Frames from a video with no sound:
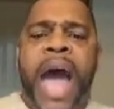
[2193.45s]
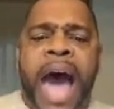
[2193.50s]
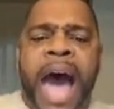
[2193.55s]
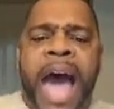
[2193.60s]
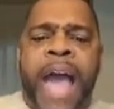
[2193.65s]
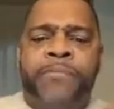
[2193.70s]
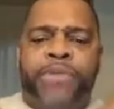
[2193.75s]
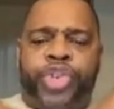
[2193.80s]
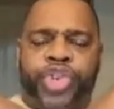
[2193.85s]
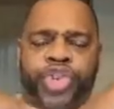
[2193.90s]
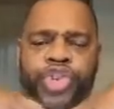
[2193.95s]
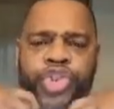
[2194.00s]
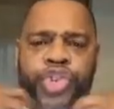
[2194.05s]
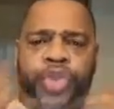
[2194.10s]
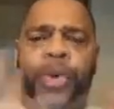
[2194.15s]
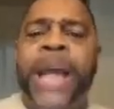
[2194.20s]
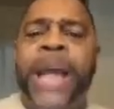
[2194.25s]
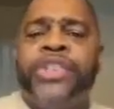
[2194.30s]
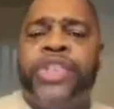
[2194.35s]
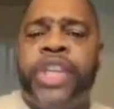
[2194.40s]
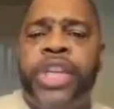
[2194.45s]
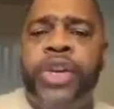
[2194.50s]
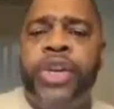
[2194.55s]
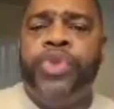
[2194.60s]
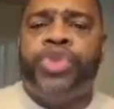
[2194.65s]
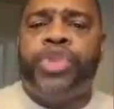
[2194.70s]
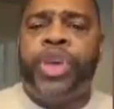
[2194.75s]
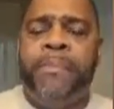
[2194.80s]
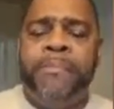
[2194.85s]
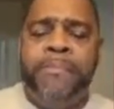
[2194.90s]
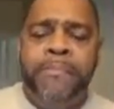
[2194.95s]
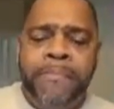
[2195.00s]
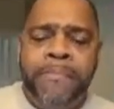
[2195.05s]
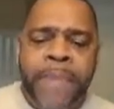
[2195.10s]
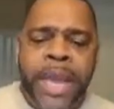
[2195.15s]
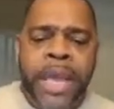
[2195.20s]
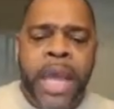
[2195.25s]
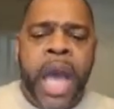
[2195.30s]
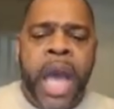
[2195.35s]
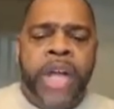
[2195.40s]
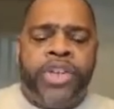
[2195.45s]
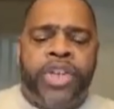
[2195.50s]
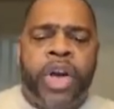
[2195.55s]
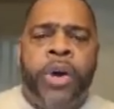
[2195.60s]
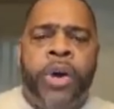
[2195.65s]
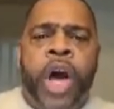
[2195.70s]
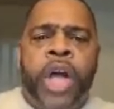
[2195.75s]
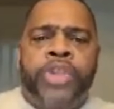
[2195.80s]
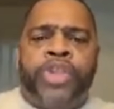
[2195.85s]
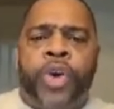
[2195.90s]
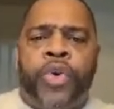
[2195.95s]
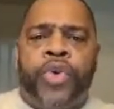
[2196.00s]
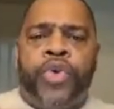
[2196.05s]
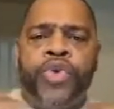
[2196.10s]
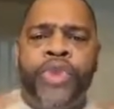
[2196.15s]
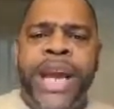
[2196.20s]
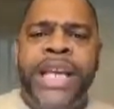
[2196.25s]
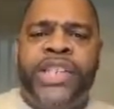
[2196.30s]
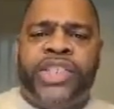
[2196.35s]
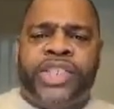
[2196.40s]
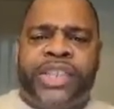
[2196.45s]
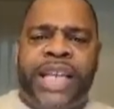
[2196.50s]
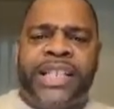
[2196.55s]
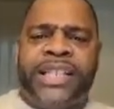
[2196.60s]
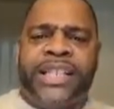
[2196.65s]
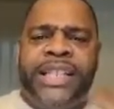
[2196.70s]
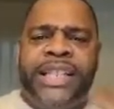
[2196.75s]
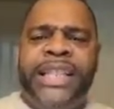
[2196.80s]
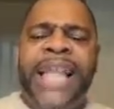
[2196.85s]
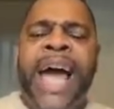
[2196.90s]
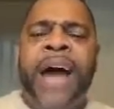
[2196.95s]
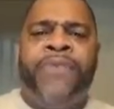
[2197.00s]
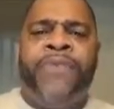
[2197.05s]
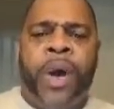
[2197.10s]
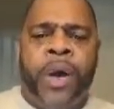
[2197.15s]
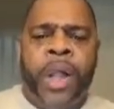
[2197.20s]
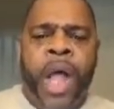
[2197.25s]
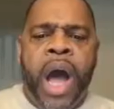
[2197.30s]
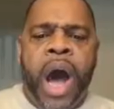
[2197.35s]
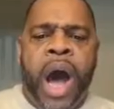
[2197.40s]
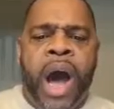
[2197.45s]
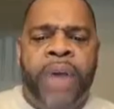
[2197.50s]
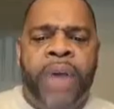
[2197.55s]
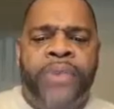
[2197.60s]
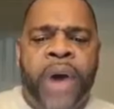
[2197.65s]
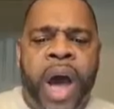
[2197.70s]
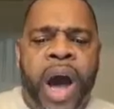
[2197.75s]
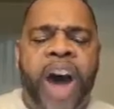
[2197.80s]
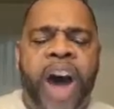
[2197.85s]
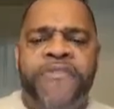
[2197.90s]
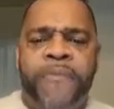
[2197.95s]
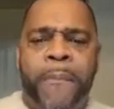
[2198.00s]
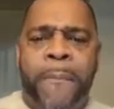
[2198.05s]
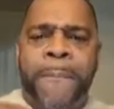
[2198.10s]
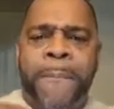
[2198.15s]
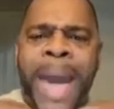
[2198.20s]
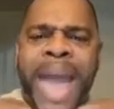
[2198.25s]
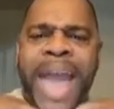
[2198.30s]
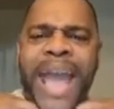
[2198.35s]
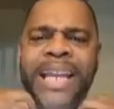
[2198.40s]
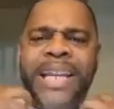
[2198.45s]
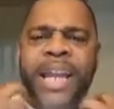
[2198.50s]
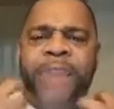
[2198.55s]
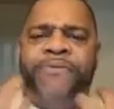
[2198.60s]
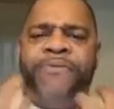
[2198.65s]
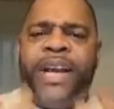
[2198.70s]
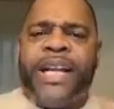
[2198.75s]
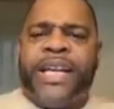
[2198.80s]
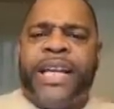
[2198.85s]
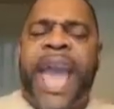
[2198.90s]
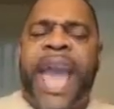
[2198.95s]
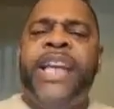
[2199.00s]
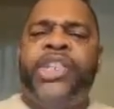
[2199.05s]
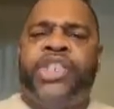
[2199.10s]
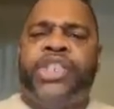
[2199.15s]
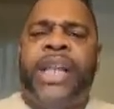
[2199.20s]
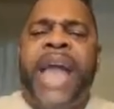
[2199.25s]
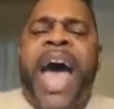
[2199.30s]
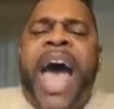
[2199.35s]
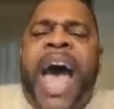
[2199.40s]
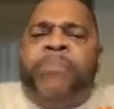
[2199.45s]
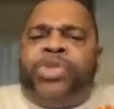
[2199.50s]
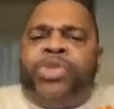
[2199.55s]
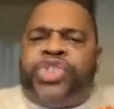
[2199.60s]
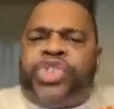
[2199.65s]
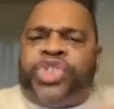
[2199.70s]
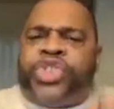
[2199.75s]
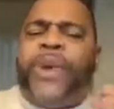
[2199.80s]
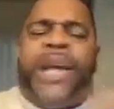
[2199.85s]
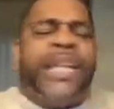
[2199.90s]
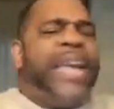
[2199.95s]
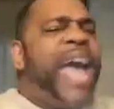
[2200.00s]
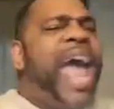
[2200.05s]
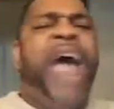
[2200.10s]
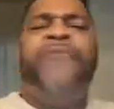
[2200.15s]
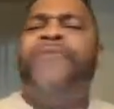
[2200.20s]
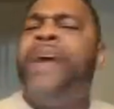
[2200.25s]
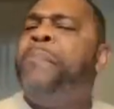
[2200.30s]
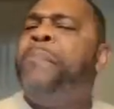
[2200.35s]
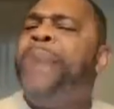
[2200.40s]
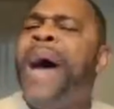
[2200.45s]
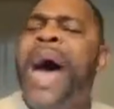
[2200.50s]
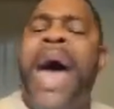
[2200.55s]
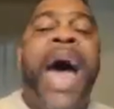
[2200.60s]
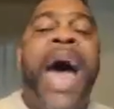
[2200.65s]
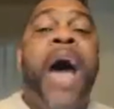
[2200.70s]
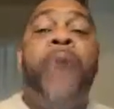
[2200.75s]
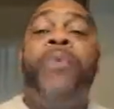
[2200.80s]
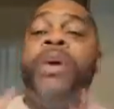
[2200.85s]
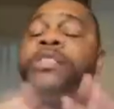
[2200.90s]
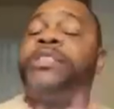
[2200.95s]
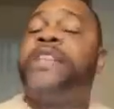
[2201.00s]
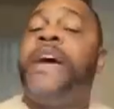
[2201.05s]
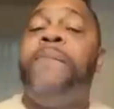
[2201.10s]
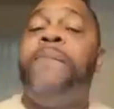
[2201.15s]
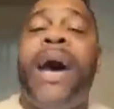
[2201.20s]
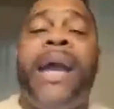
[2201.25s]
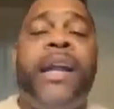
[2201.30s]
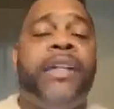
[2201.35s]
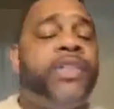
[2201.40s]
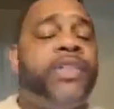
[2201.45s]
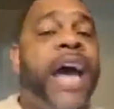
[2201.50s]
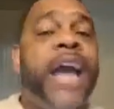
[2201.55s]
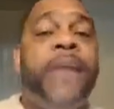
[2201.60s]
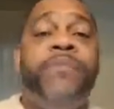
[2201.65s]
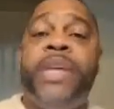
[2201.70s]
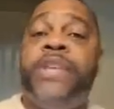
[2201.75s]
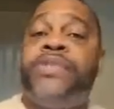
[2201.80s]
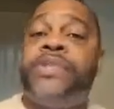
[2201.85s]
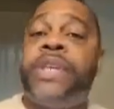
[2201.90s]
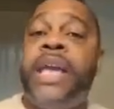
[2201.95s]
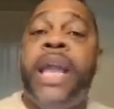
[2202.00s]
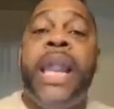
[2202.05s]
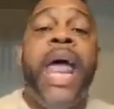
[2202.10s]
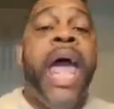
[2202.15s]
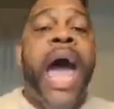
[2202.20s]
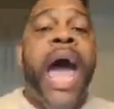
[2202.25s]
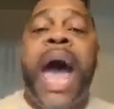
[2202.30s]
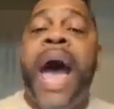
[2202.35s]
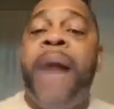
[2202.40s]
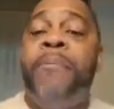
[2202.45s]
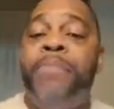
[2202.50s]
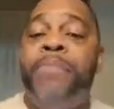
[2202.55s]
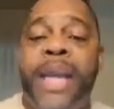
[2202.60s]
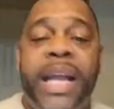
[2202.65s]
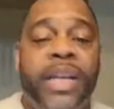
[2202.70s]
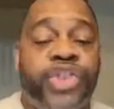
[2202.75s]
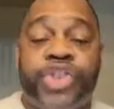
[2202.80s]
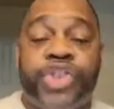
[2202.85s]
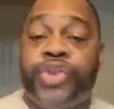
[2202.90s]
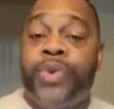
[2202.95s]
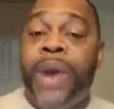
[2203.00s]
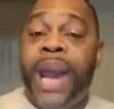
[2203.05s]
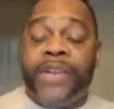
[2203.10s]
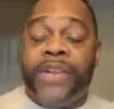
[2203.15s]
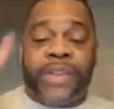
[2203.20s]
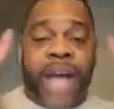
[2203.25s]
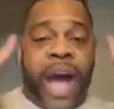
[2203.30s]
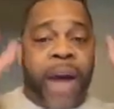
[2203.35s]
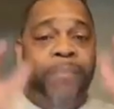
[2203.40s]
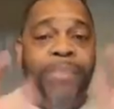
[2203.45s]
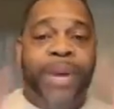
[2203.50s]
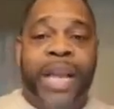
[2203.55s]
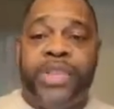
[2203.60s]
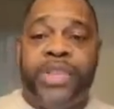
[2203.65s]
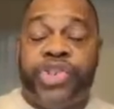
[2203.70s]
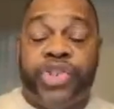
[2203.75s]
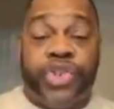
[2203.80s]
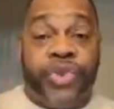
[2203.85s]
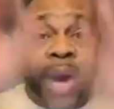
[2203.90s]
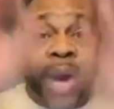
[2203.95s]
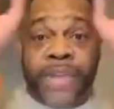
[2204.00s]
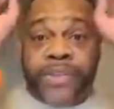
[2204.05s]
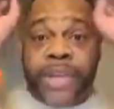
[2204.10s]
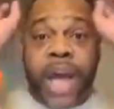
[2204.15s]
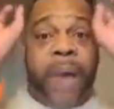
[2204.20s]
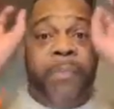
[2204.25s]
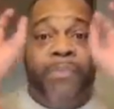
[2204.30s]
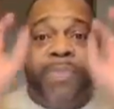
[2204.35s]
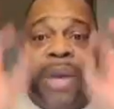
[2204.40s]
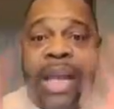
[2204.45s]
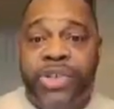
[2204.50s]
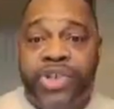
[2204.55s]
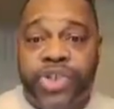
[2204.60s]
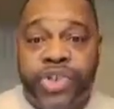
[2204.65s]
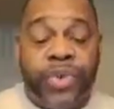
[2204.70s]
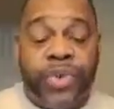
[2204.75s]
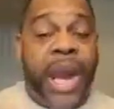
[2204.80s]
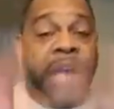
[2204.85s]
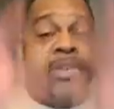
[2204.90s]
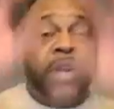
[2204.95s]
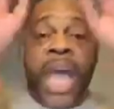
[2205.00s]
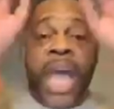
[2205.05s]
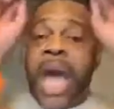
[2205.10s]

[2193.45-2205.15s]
I'm stretching you to me to, to reach this level of, of magnification. I'm stretching everybody. I wish somebody type this in. I'm being stretched. I'm being stretched. I'm being stretched.